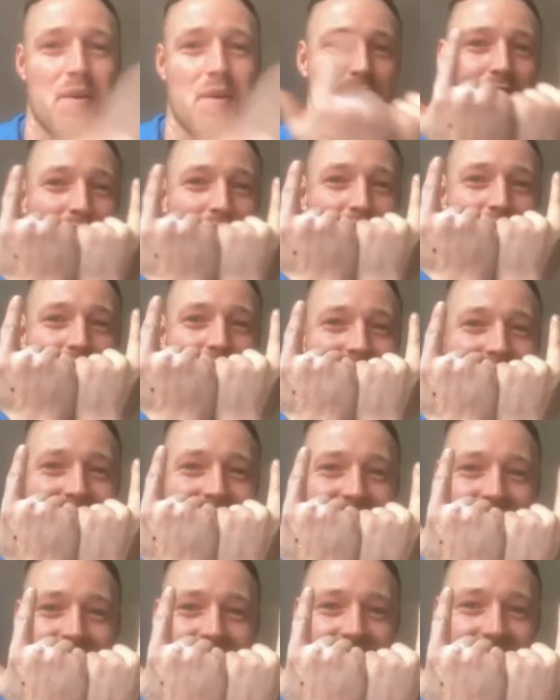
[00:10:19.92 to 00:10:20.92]
one
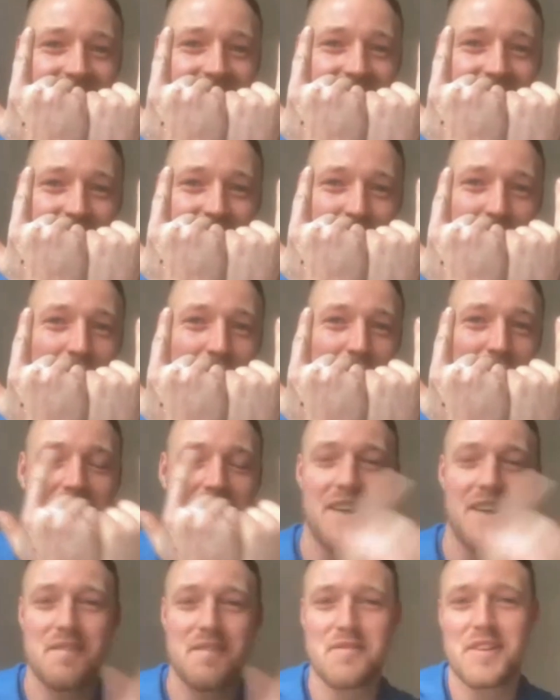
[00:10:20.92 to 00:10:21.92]
for Jordan
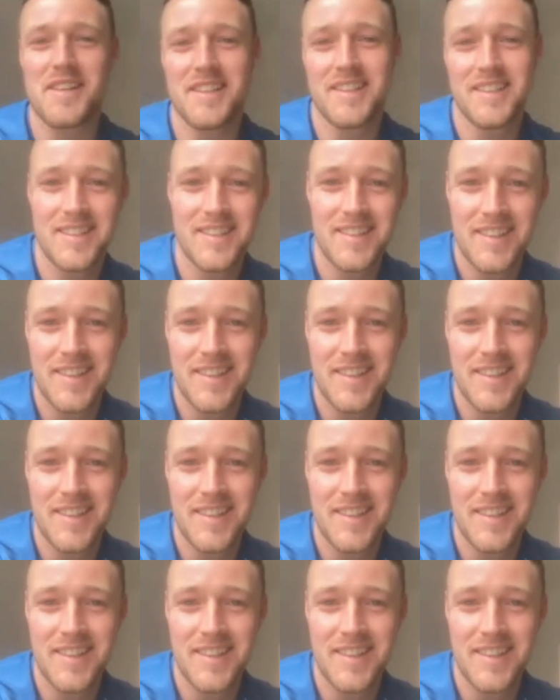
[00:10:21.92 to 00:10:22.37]
Lavery.